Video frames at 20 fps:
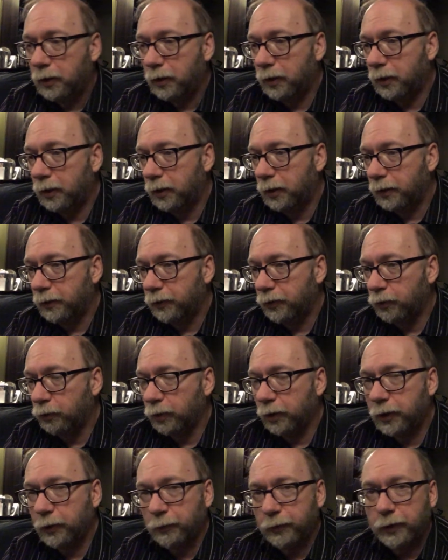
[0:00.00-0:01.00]
Uh, they're
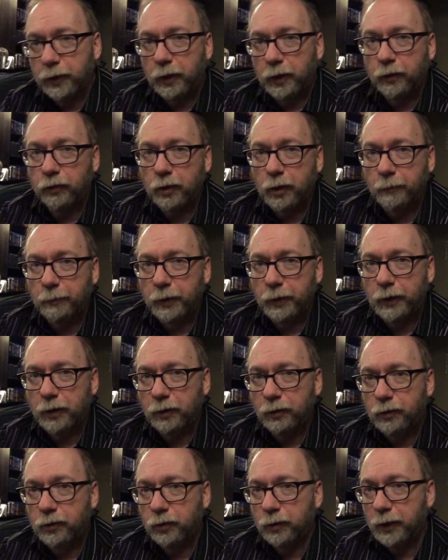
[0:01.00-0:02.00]
working with another company
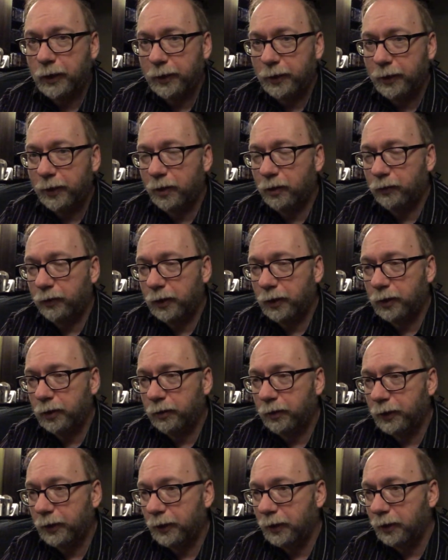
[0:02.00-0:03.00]
now to get it out there
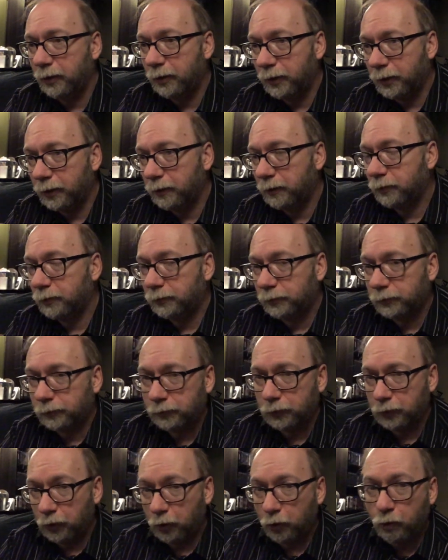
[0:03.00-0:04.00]
and get like
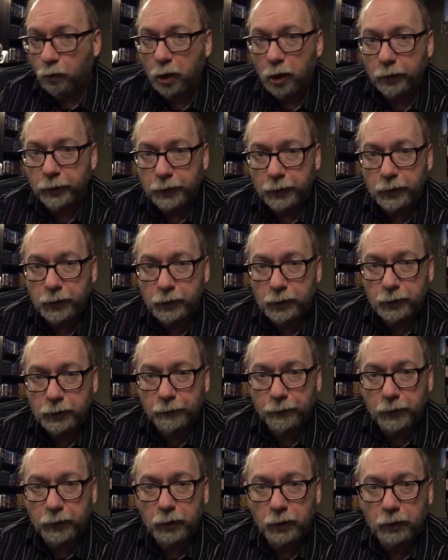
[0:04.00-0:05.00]
quality editions
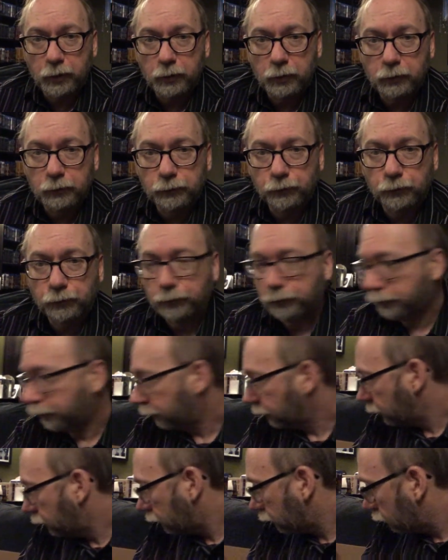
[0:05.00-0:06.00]
of it done.
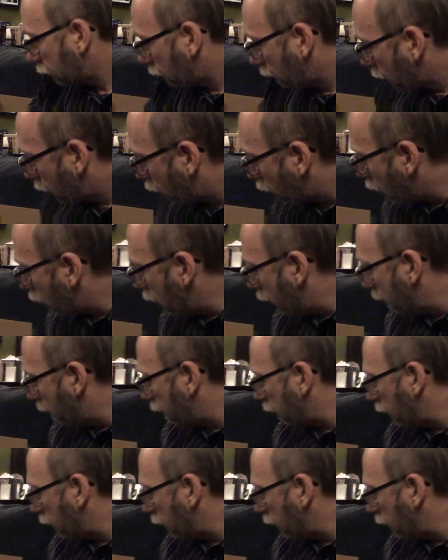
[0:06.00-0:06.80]
So you